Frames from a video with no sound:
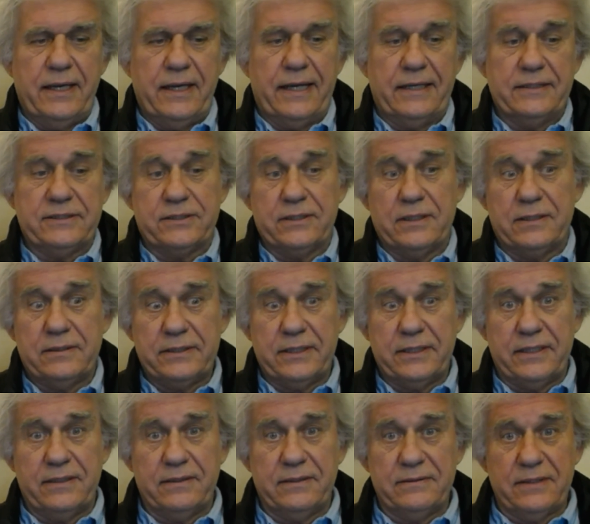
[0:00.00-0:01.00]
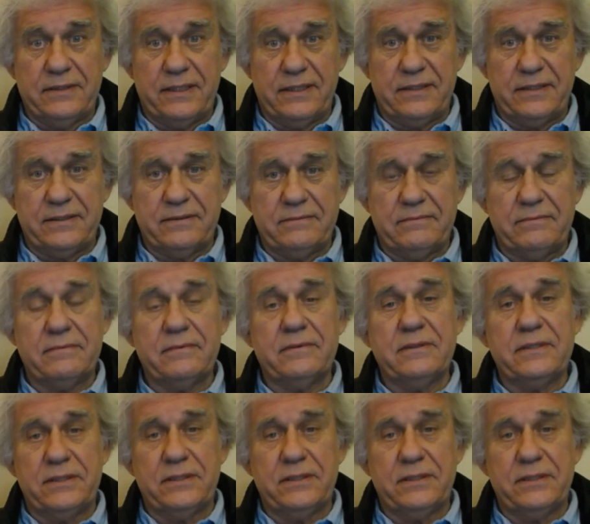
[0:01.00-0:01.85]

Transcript: And so, you know, uh,